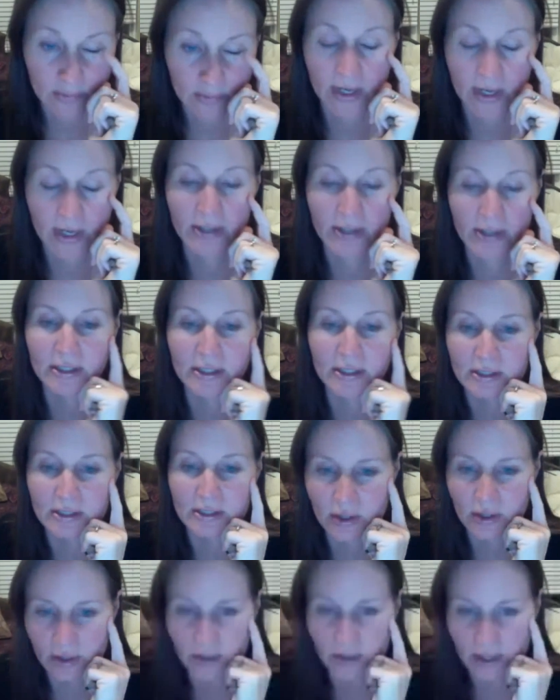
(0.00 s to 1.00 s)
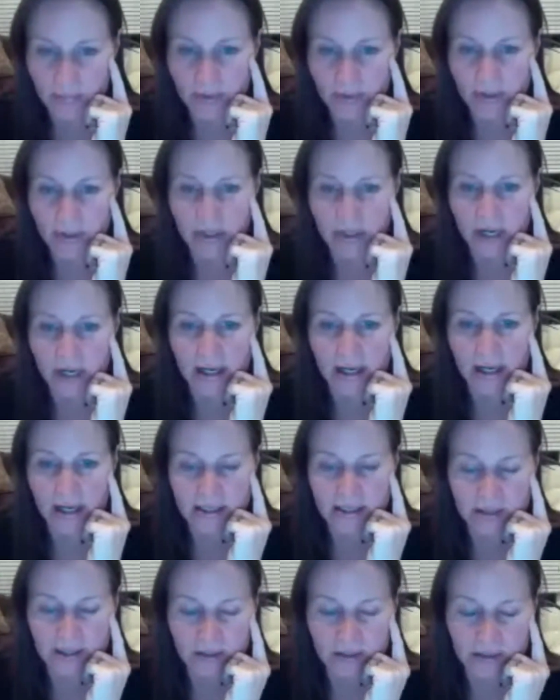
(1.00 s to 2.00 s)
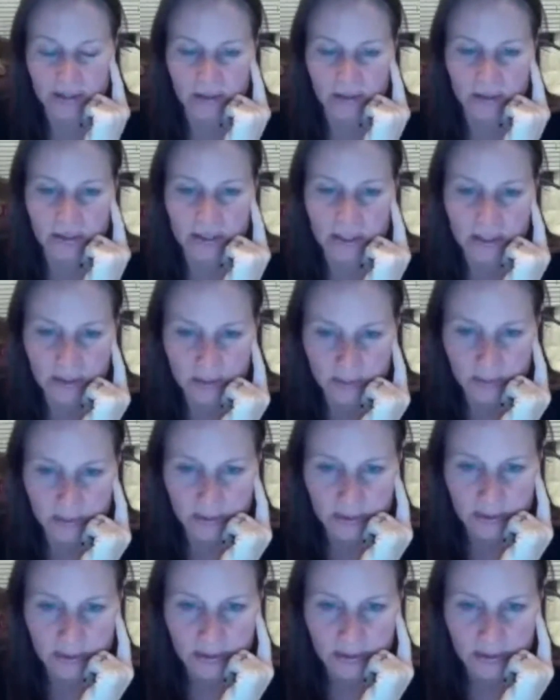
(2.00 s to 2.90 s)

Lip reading: round to the nearest whole number, 99002.